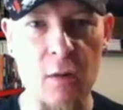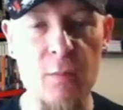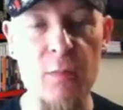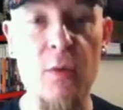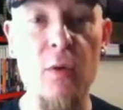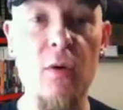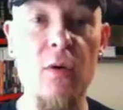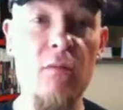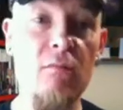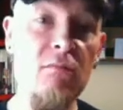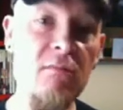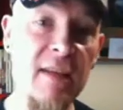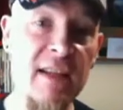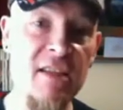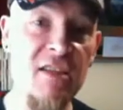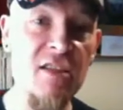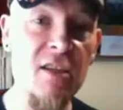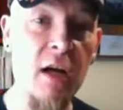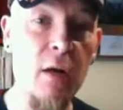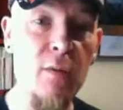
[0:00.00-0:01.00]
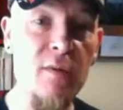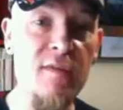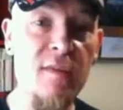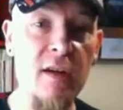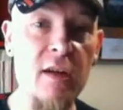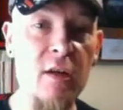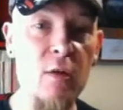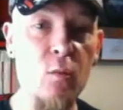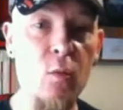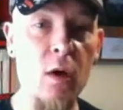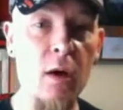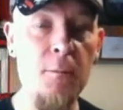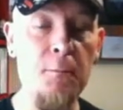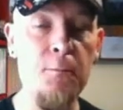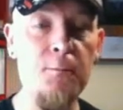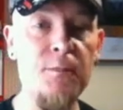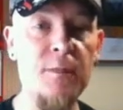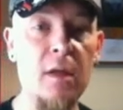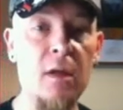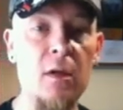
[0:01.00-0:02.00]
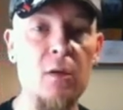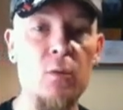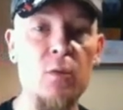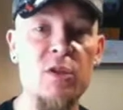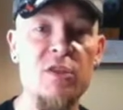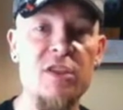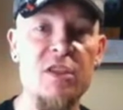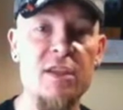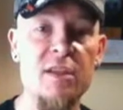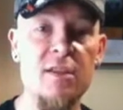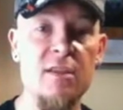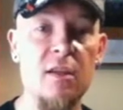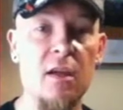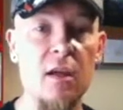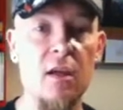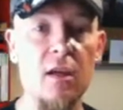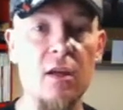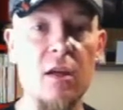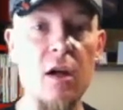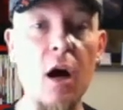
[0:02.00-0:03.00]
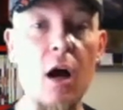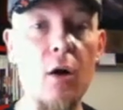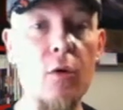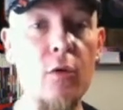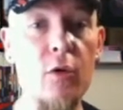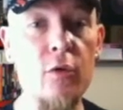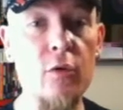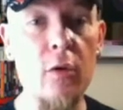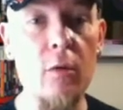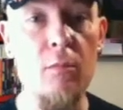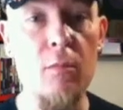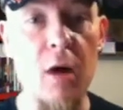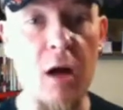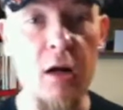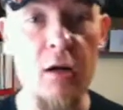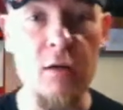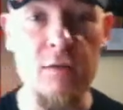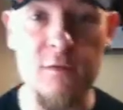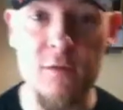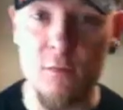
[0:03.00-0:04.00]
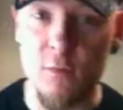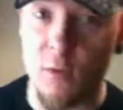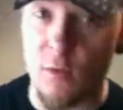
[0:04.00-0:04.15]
But let's start with volume 1, which is Garu Mark of the